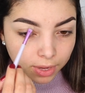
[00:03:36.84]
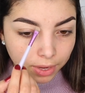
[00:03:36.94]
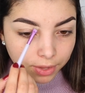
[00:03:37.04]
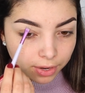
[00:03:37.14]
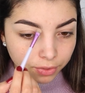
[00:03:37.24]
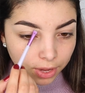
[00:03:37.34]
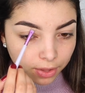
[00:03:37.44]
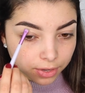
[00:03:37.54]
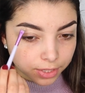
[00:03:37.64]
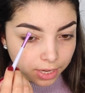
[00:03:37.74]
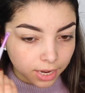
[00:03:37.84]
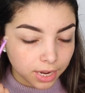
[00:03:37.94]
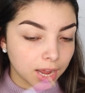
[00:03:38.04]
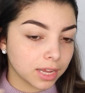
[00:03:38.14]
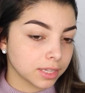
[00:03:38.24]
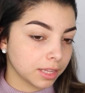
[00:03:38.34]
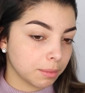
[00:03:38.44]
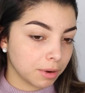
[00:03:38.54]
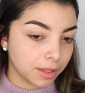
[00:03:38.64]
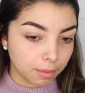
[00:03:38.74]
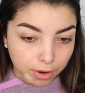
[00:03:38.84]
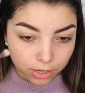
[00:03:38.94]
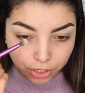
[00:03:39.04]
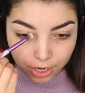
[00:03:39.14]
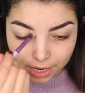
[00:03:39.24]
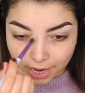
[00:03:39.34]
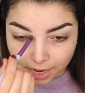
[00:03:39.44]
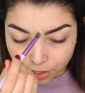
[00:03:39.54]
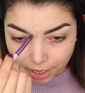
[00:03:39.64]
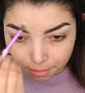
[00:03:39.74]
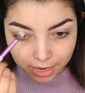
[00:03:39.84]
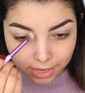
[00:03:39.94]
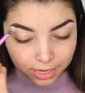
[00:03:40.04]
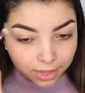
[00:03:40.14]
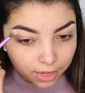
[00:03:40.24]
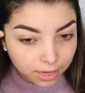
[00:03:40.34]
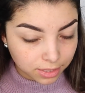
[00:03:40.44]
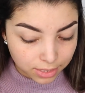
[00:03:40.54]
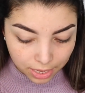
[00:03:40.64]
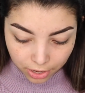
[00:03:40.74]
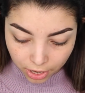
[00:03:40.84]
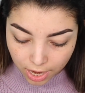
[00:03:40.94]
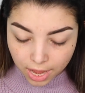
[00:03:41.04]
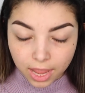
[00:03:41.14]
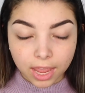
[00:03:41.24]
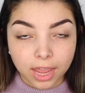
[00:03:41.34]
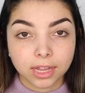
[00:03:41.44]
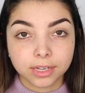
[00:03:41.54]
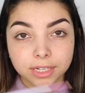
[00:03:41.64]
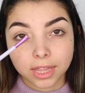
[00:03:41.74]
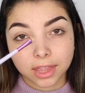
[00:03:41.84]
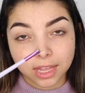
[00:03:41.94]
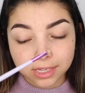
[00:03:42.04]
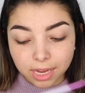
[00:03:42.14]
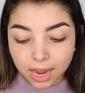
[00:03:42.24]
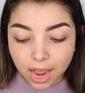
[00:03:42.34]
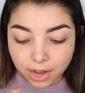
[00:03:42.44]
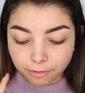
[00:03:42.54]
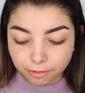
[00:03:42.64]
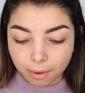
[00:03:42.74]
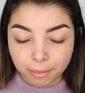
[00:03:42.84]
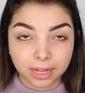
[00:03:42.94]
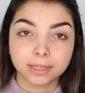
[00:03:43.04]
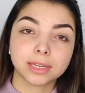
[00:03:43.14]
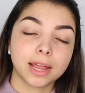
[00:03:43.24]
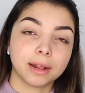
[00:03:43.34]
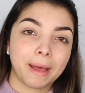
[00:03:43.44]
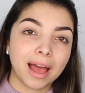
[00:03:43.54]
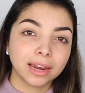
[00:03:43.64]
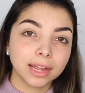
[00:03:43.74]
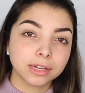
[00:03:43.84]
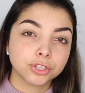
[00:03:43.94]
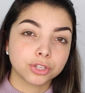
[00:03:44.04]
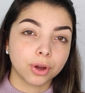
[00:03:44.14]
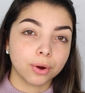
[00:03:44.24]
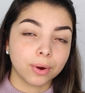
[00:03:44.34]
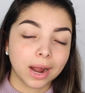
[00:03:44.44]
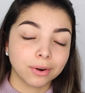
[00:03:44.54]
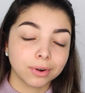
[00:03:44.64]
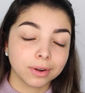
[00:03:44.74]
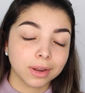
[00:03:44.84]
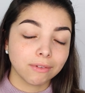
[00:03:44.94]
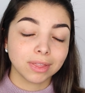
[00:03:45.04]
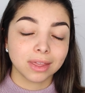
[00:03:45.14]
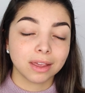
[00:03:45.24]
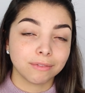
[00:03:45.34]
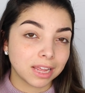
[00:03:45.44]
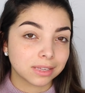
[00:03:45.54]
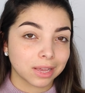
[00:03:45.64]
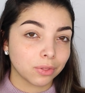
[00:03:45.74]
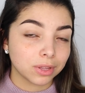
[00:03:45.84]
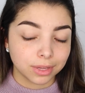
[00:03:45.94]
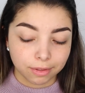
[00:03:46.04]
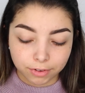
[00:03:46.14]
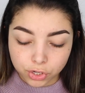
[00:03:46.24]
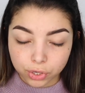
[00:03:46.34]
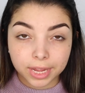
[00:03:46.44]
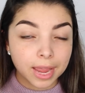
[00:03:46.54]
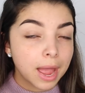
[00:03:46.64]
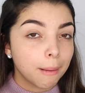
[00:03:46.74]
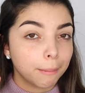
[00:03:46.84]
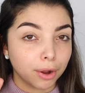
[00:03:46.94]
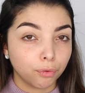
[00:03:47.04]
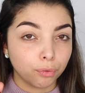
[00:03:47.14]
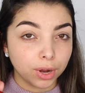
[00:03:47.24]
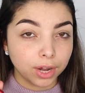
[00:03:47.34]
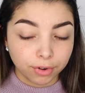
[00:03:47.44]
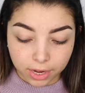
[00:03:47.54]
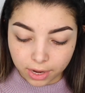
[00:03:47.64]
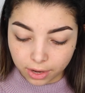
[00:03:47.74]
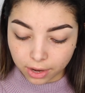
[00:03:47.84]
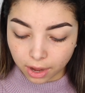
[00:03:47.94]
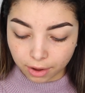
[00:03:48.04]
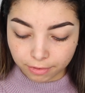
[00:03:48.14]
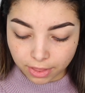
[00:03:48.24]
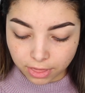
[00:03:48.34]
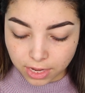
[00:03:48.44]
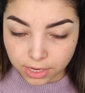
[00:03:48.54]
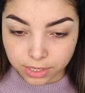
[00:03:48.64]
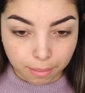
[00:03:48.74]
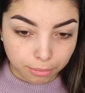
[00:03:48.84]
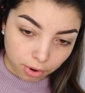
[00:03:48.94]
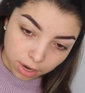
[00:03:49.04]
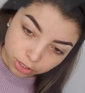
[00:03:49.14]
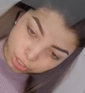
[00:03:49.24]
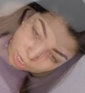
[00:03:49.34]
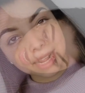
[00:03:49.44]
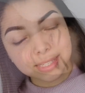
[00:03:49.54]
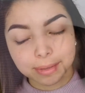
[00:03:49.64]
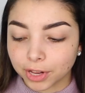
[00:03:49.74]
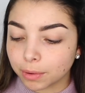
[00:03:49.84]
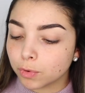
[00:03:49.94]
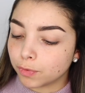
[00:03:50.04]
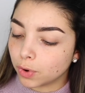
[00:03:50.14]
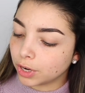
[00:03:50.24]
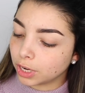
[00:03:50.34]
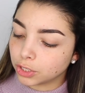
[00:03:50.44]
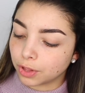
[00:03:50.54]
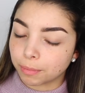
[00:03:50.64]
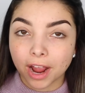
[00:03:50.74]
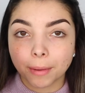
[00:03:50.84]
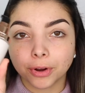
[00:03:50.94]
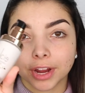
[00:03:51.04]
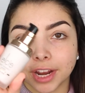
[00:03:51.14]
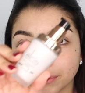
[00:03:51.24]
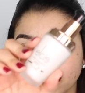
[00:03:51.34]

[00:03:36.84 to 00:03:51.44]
and then on the other side it has like the blending brush, so you can actually blend the concealer. And this, I got it from Inside a Palette, so I don't even think if they sell this individually, but I really love this brush. Next, I'm gonna move on to the primer, and I'm